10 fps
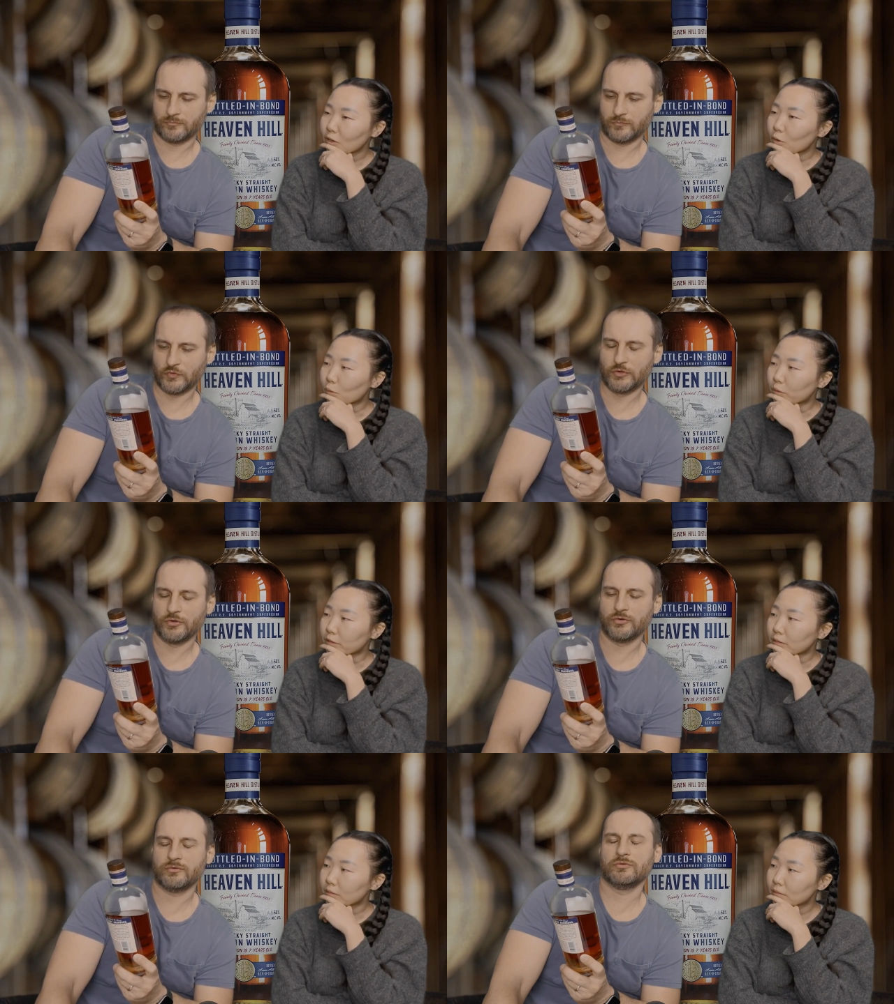
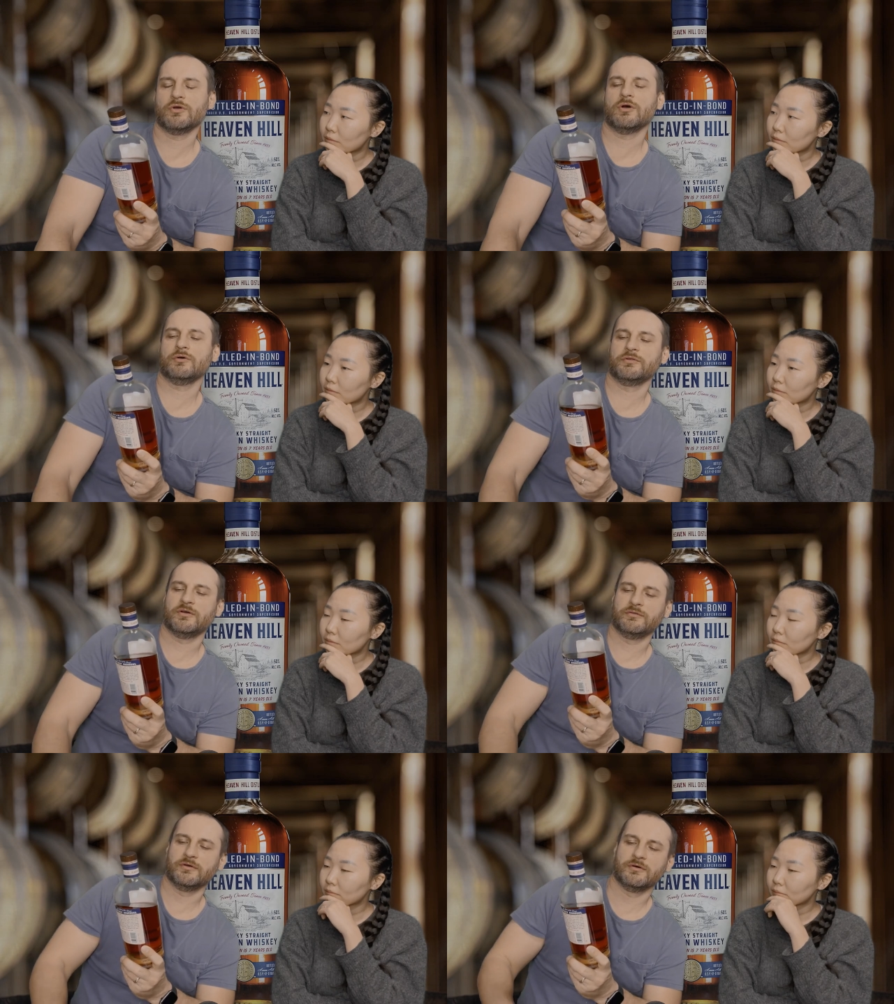Speaker 1: Mm, no,
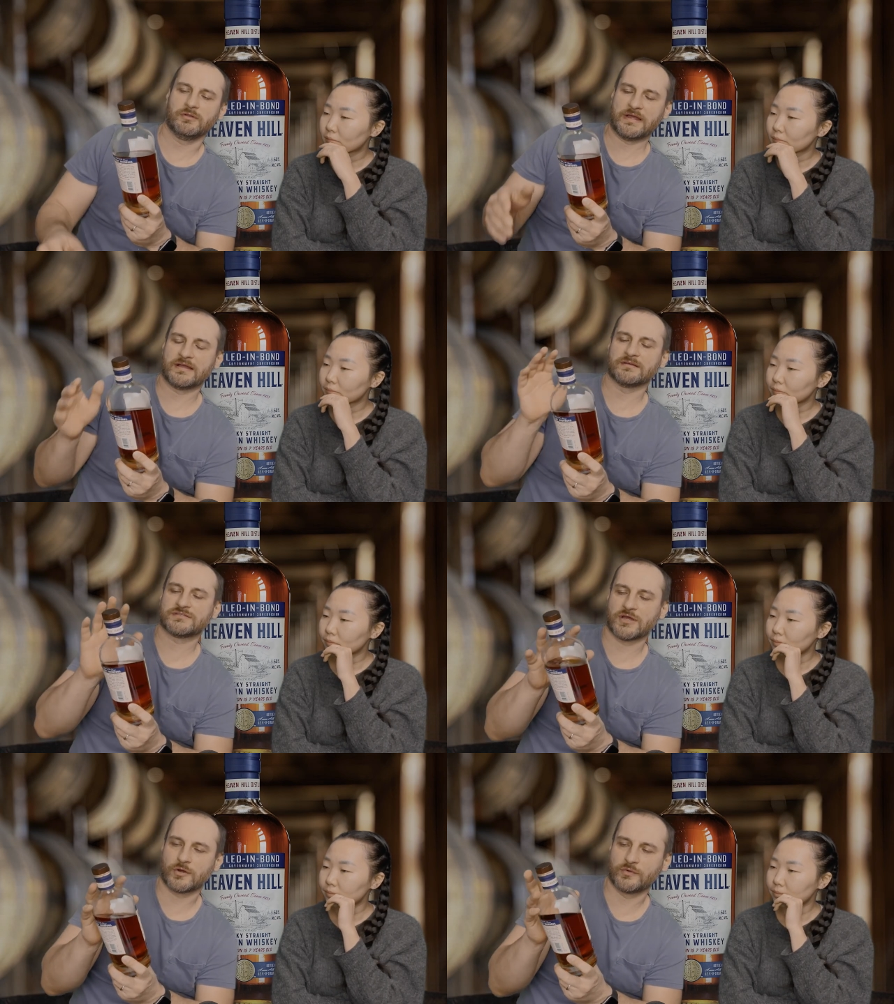no, no. I,
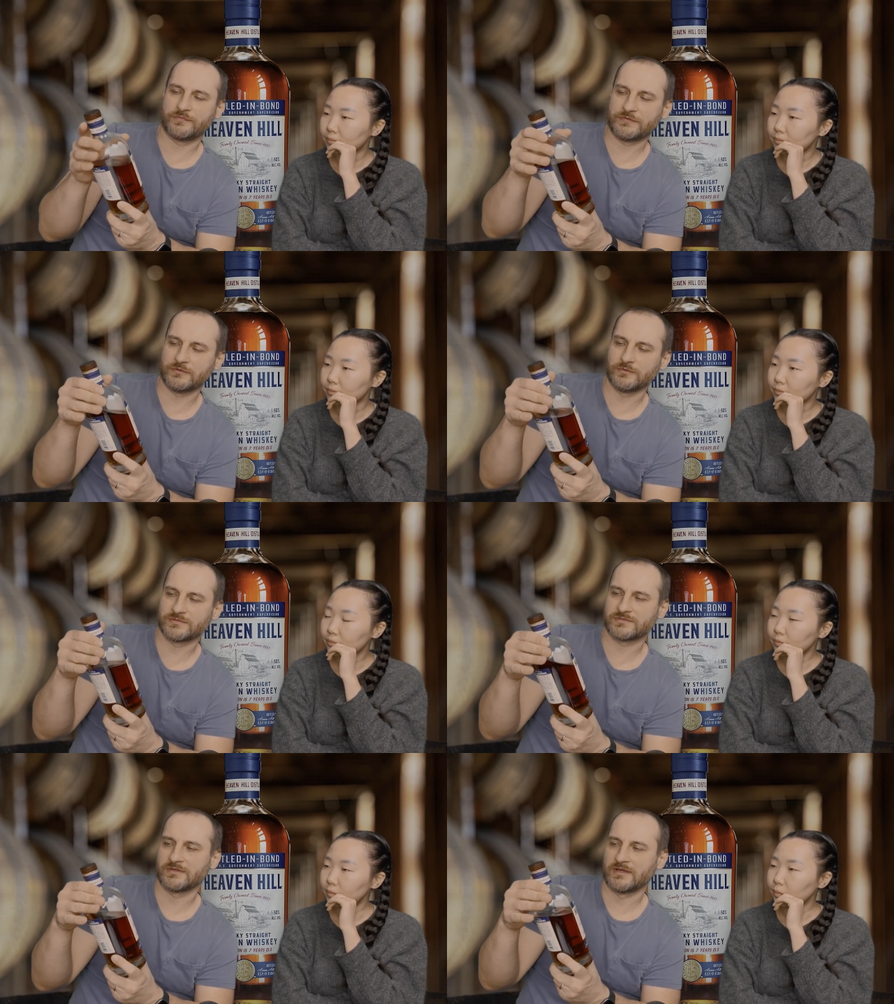saw
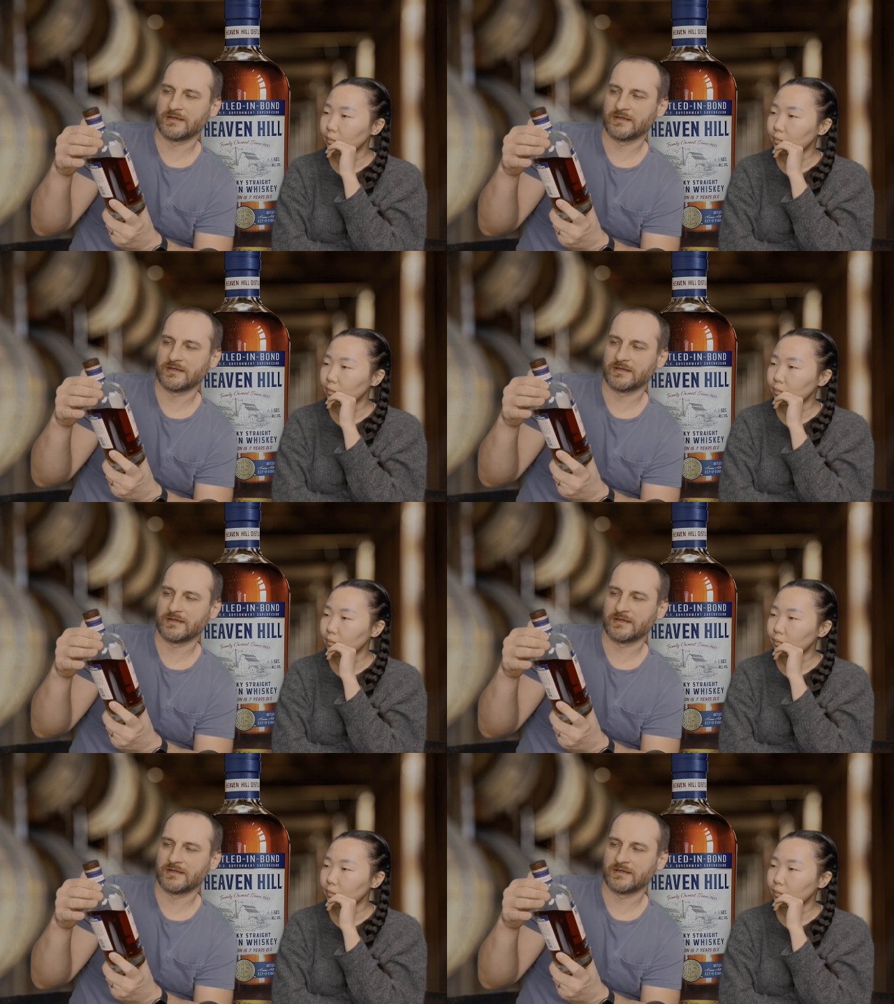reviews.